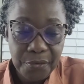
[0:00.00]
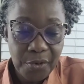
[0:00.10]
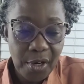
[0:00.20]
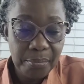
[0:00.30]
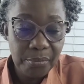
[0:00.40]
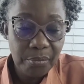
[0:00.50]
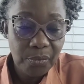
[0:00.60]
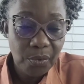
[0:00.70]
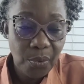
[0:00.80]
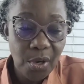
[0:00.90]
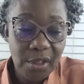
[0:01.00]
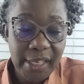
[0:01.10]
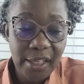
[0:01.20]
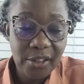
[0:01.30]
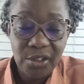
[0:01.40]
from World
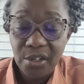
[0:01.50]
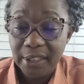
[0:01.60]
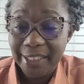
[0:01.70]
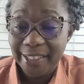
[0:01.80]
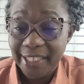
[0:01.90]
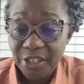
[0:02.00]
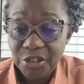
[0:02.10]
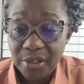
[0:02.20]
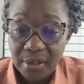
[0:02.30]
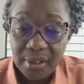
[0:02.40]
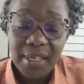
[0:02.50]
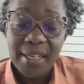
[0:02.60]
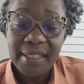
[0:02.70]
Health Organization